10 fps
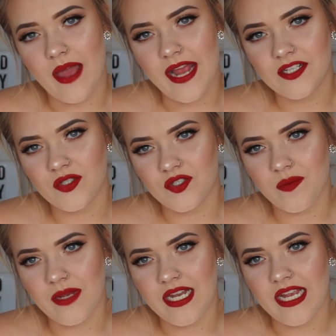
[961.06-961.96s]
my social
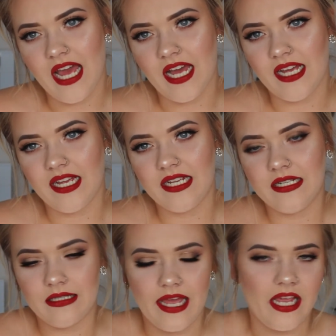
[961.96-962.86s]

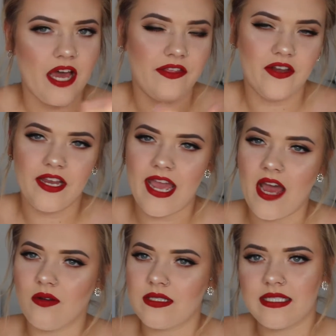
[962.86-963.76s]
media, like other
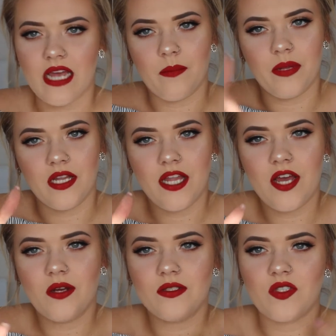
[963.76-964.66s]
accounts down
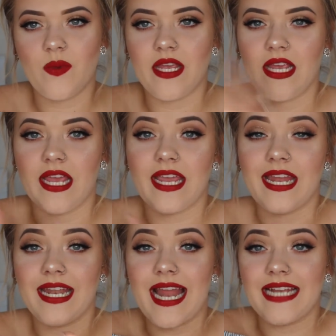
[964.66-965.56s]
below so we can get
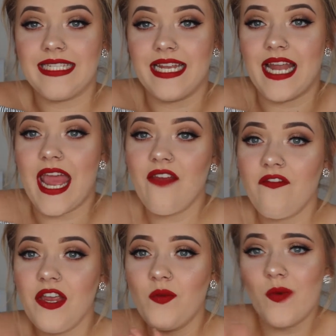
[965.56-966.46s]
connected
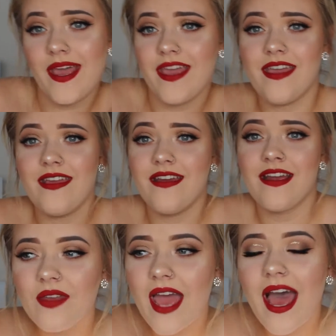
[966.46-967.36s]
everywhere.
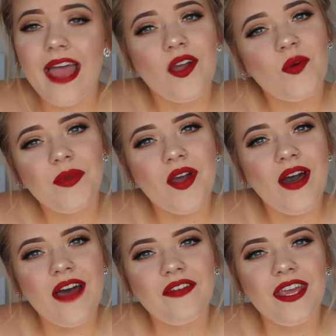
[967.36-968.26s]
Yeah, I hope y'all
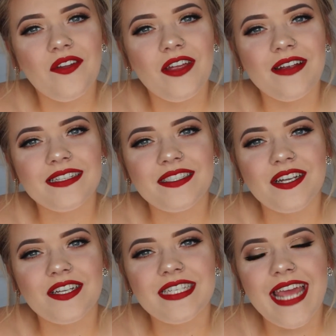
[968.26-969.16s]
have a great rest of
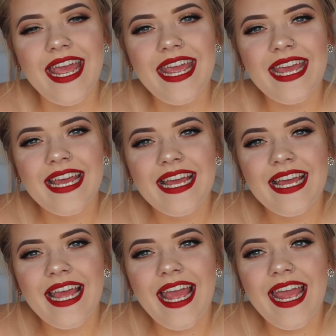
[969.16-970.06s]
your day,
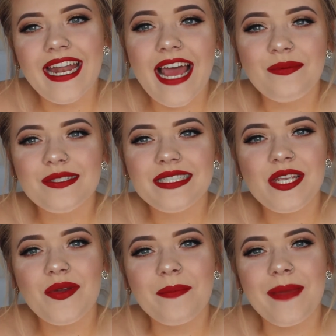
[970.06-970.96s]
and I will see
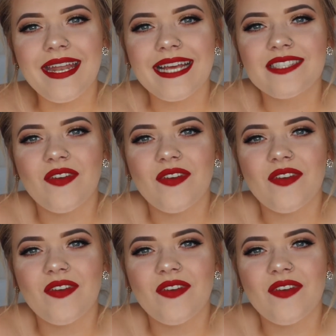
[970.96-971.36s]
you in my next